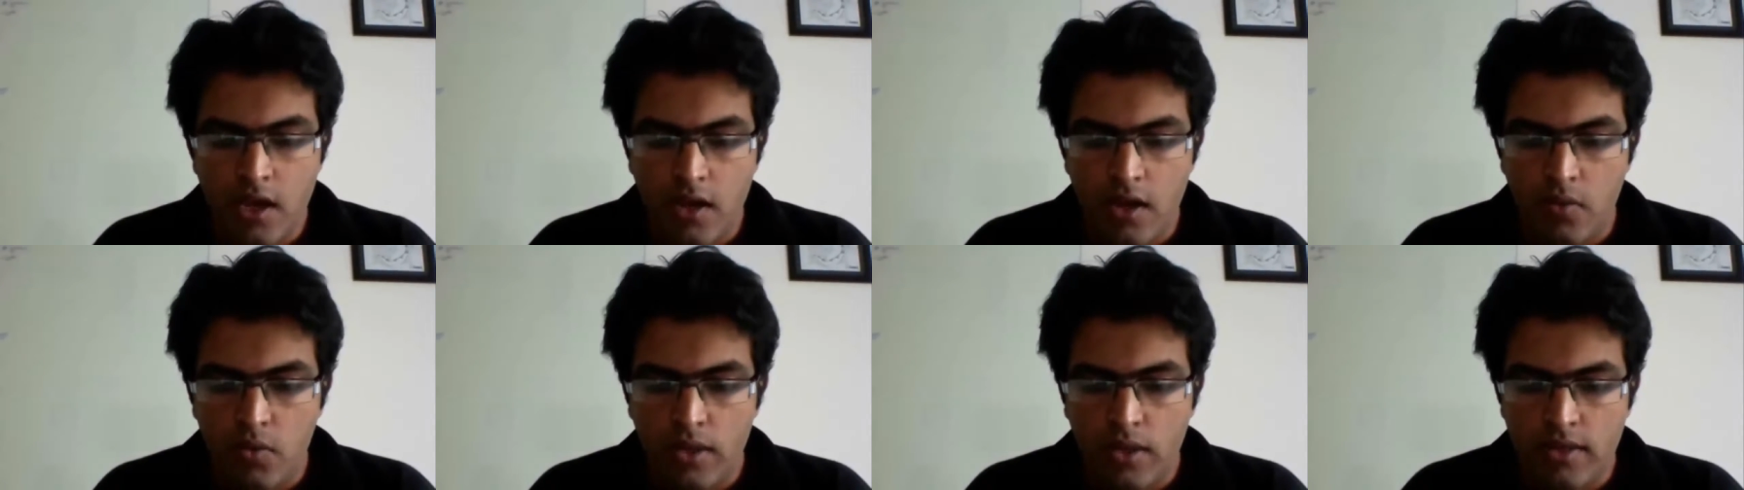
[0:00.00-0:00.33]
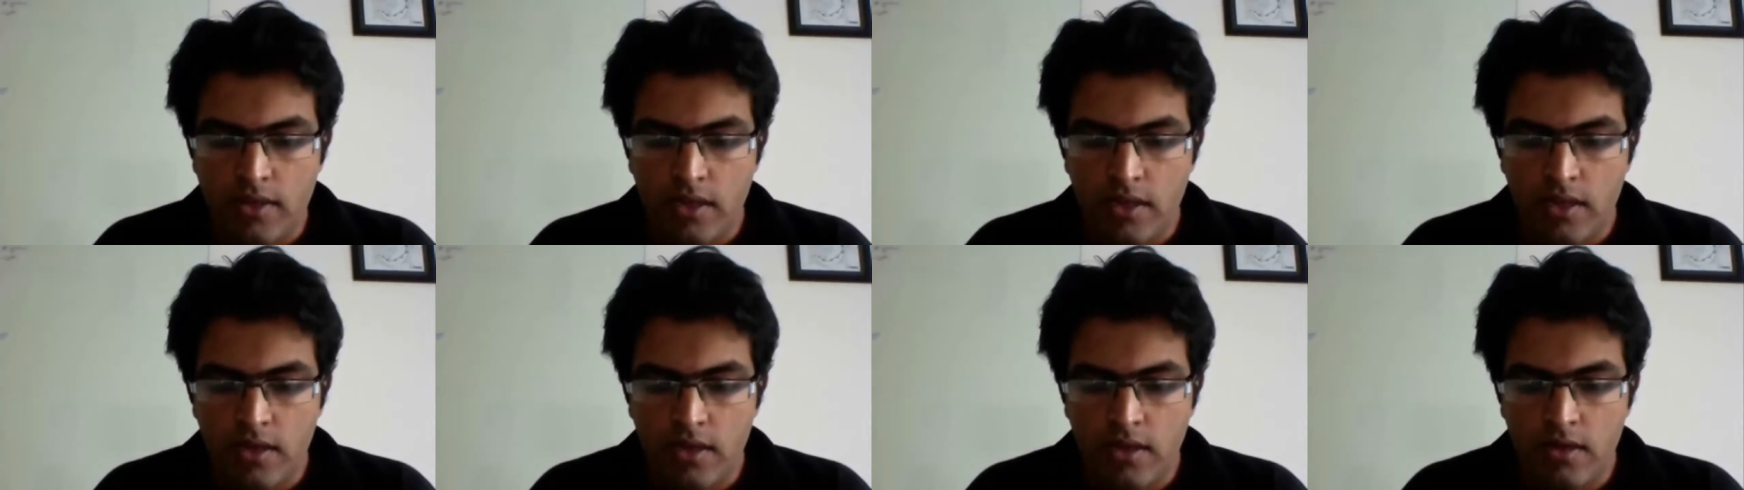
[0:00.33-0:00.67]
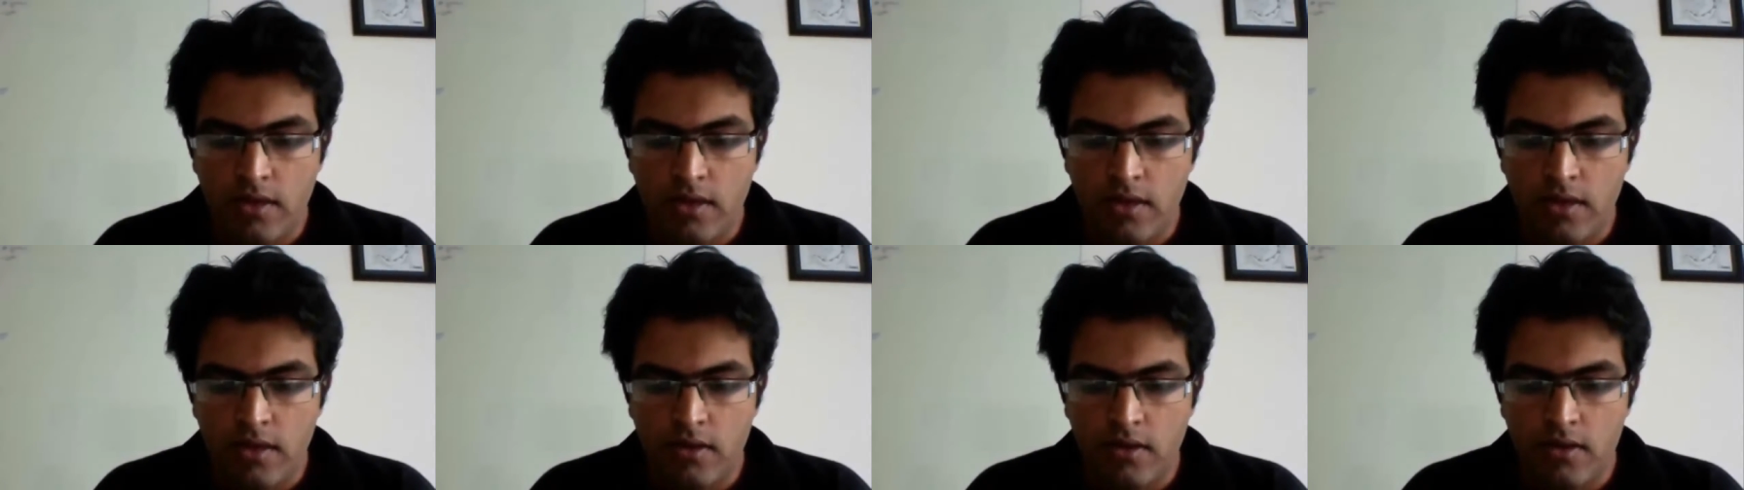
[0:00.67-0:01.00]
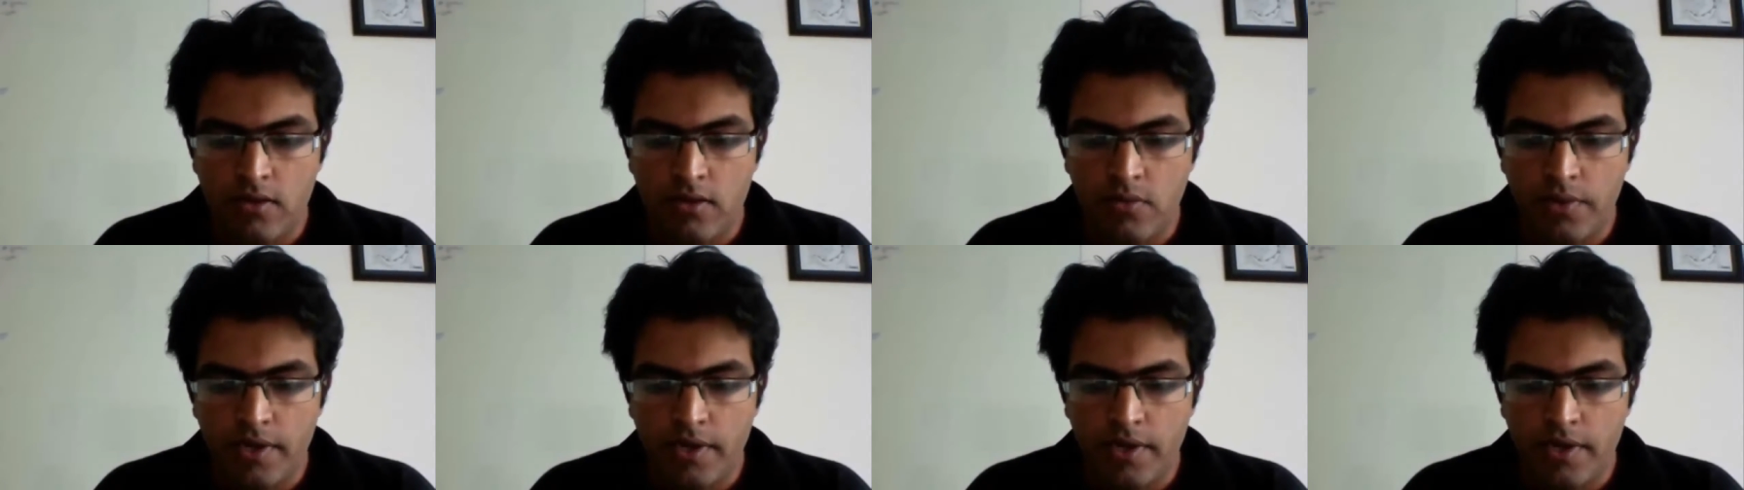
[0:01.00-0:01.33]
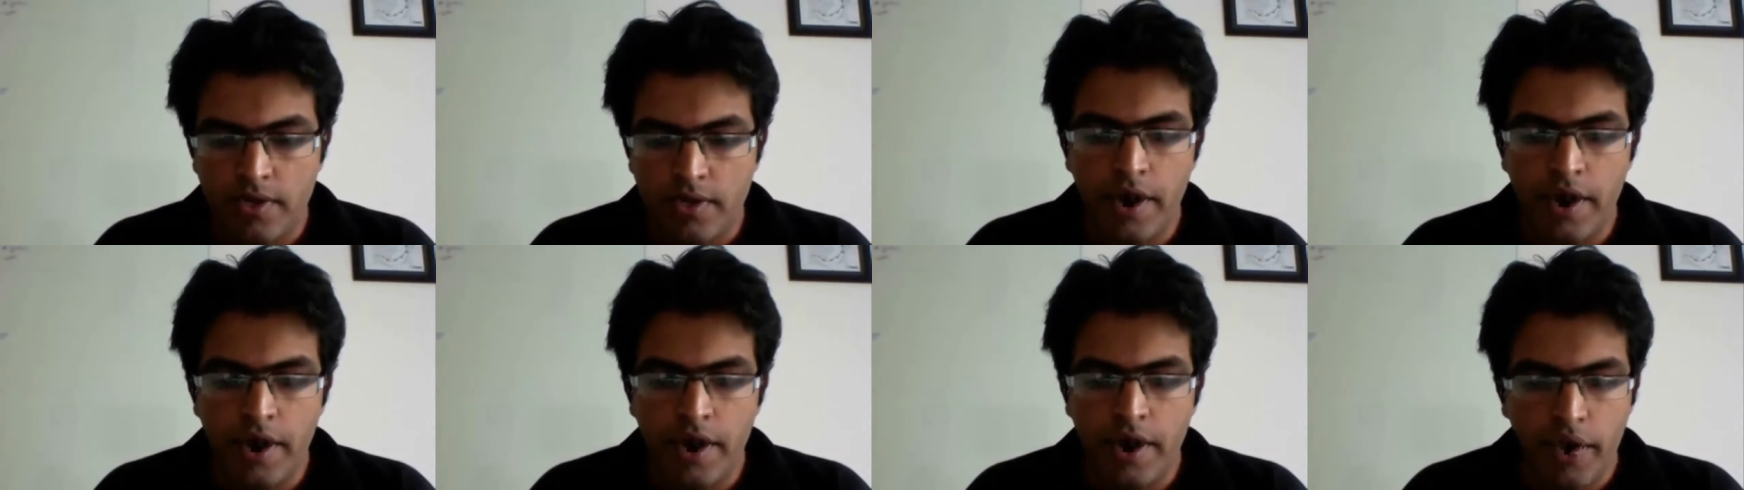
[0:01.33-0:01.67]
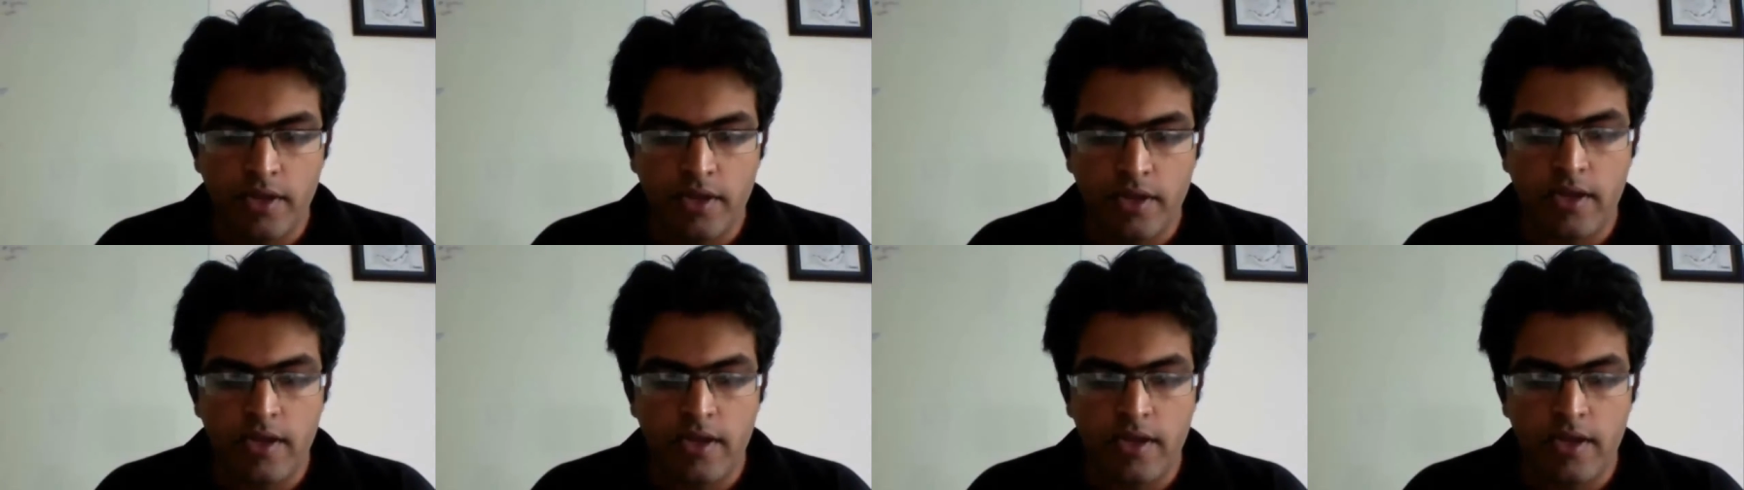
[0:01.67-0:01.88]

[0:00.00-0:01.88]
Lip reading: And one thing we decided,